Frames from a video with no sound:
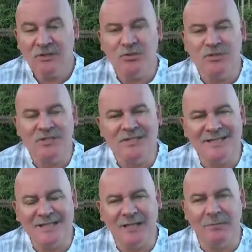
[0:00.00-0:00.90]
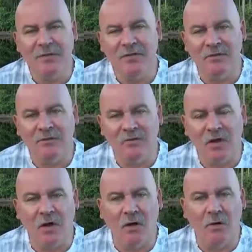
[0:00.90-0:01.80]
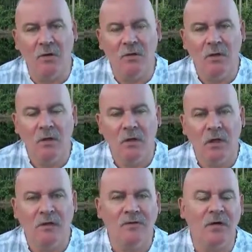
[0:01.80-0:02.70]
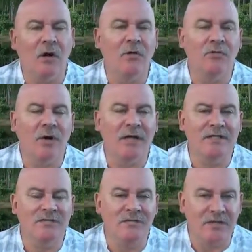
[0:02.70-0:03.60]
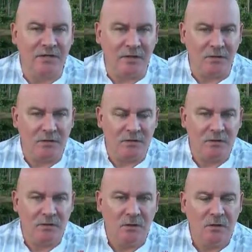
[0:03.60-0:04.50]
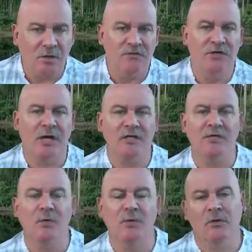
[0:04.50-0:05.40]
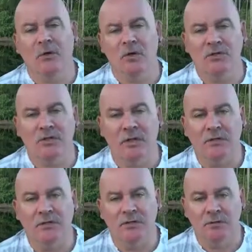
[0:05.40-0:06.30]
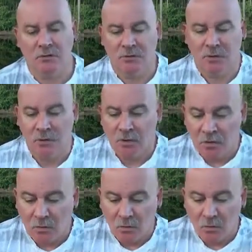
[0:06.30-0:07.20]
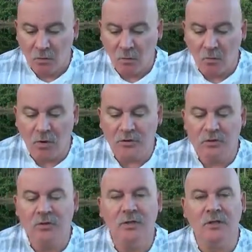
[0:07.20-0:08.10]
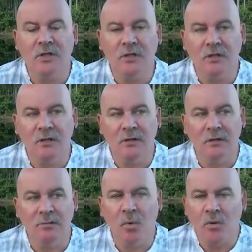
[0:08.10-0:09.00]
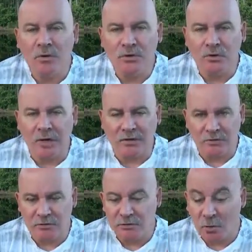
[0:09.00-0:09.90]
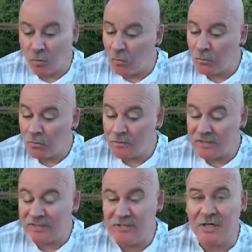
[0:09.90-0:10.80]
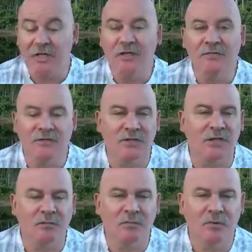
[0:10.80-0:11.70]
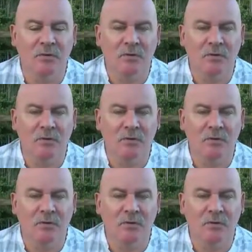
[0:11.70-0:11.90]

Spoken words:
to stem the flow of unauthorized videos of checks going across stage? What should the board of directors or the executive team